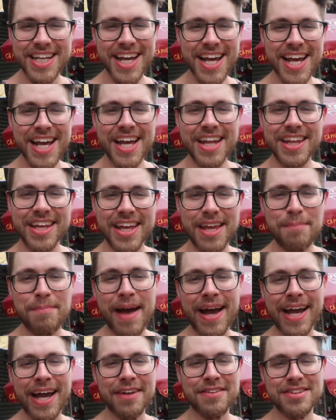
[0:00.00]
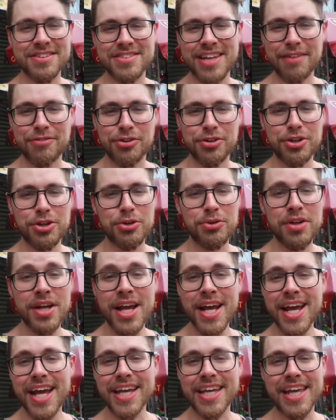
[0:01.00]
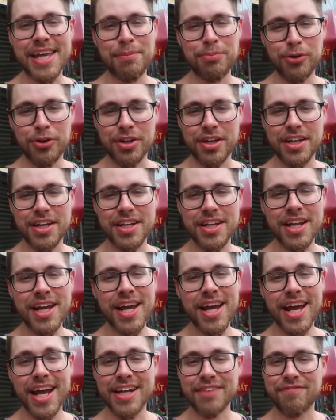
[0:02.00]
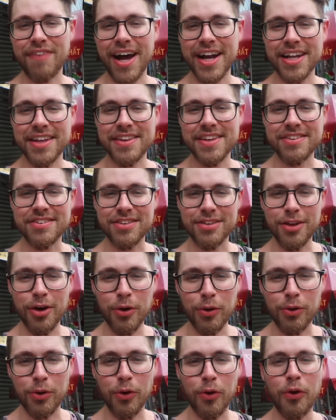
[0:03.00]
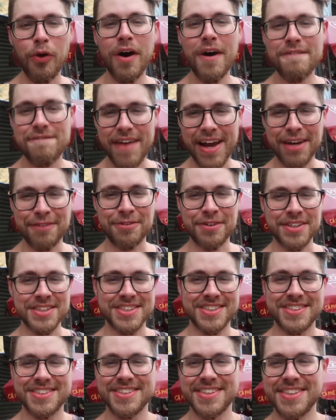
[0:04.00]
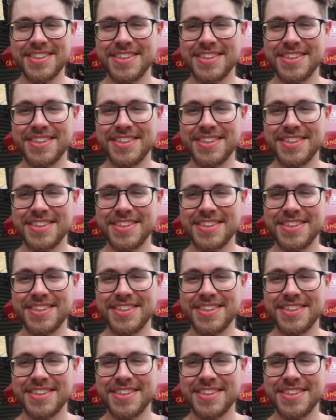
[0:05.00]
and then get back out this afternoon and keep looking and finding these local favorites.